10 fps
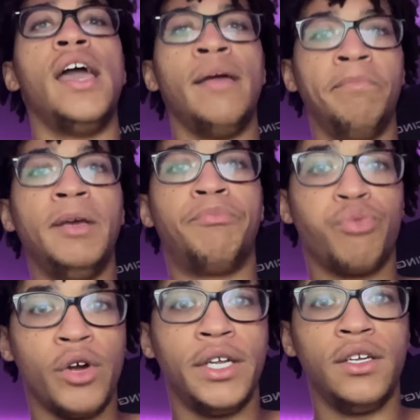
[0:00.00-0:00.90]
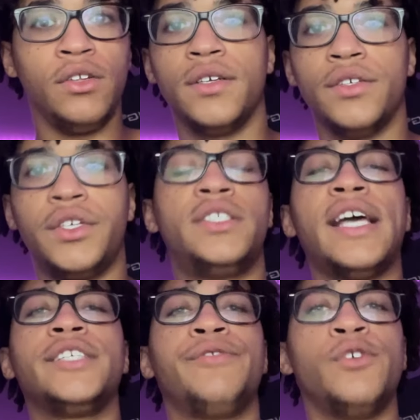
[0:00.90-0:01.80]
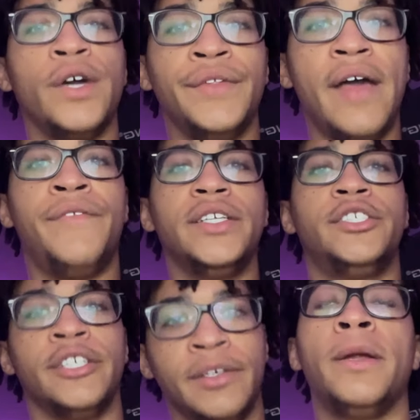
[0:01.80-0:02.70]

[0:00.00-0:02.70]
and be pretty successful in that venture.